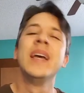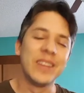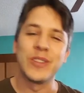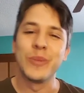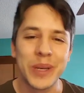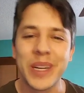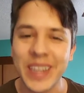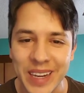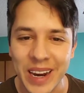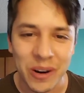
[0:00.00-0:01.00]
This has been
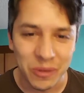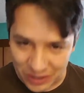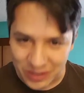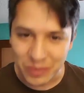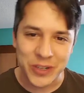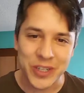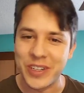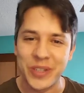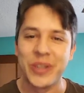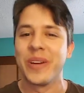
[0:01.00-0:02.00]
Nick Guerra with Some
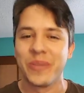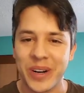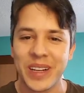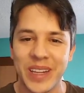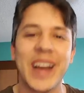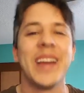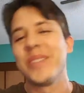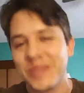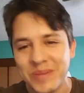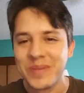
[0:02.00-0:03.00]
Shit You Didn't
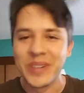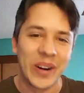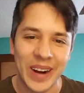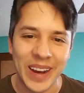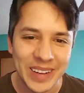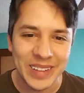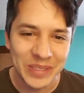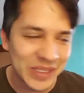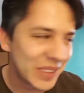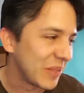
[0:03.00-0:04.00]
Realize. All right?
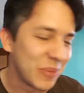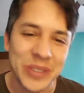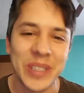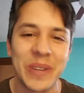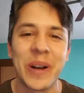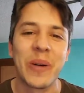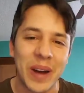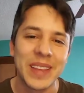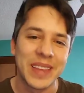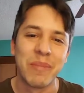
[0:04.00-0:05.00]
We'll see if I'll
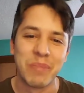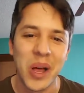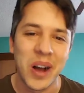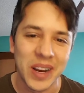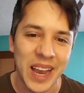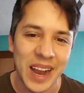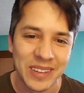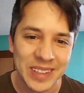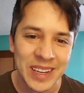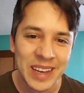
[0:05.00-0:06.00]
write that blog
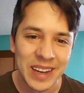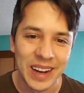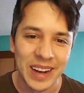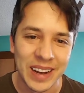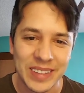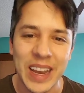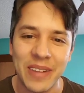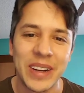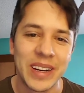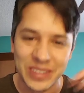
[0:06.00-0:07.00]
out,
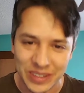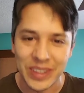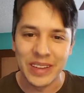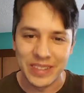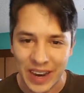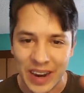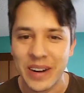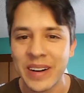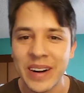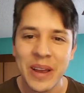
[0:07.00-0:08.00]
diving into the
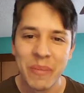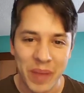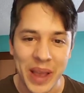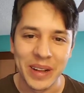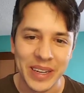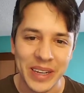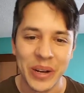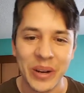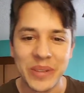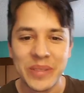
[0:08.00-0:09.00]
entire male ego.